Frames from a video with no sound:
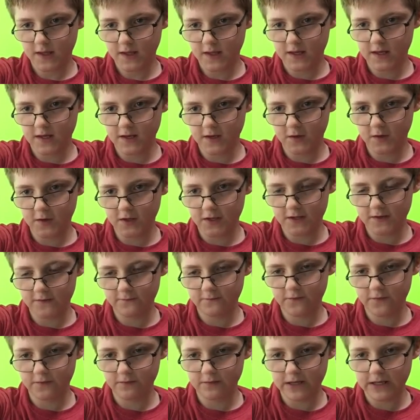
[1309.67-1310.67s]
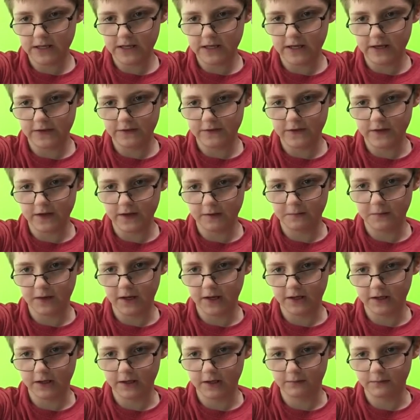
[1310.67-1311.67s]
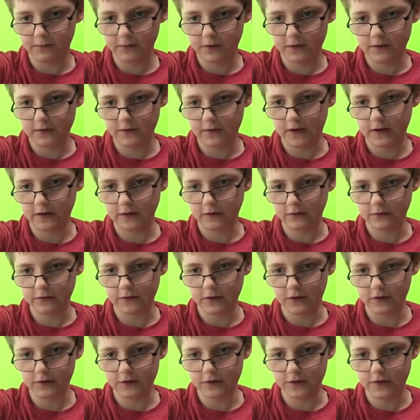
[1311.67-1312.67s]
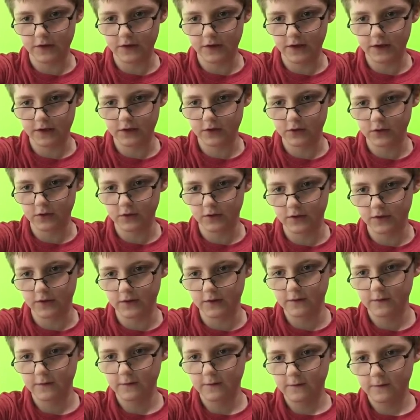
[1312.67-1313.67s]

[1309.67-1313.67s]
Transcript: You know what, for me, I think I'm not going to put in the endoskeleton, actually.